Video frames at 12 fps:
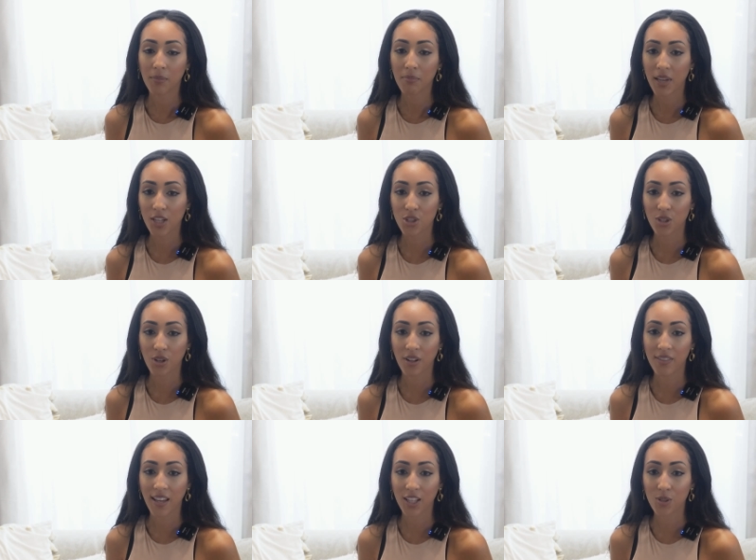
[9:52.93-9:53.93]
make sure
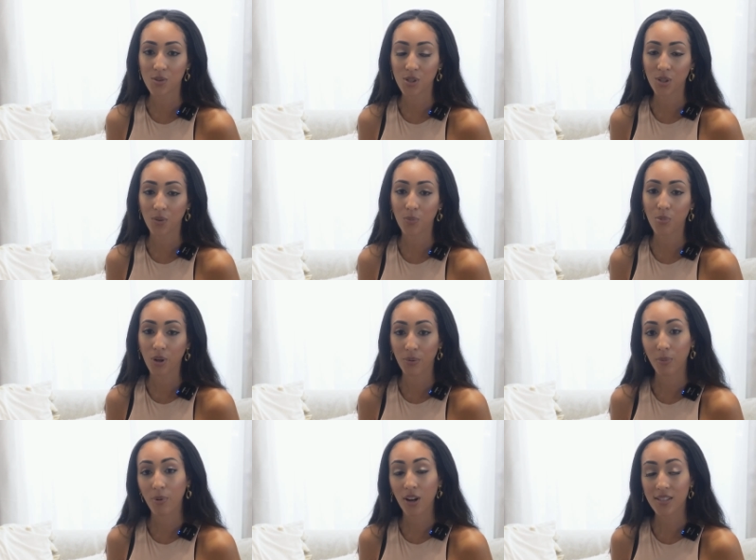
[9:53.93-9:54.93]
that you do
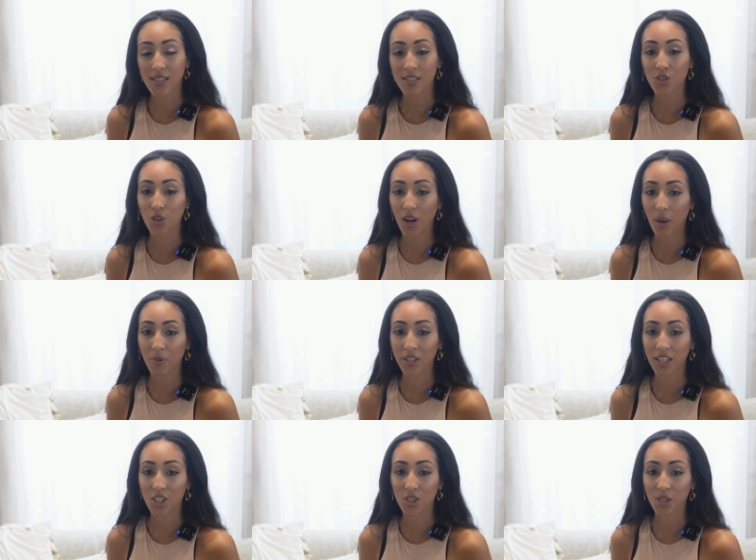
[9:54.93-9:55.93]
premium process your
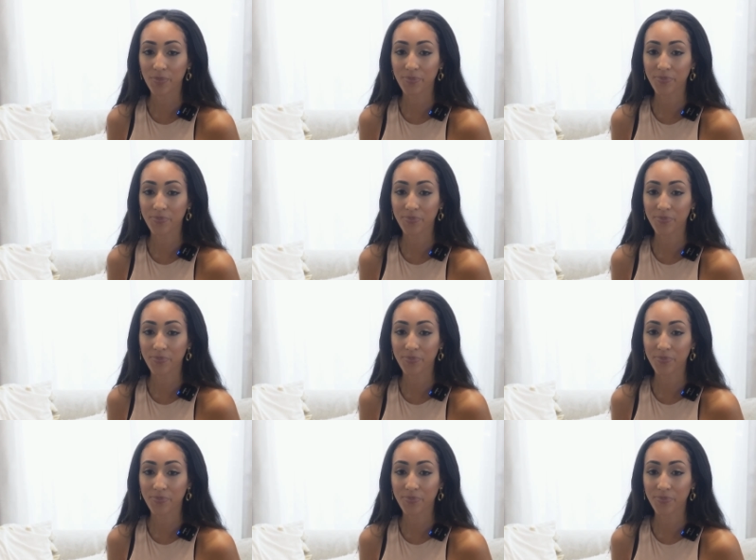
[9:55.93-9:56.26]
application.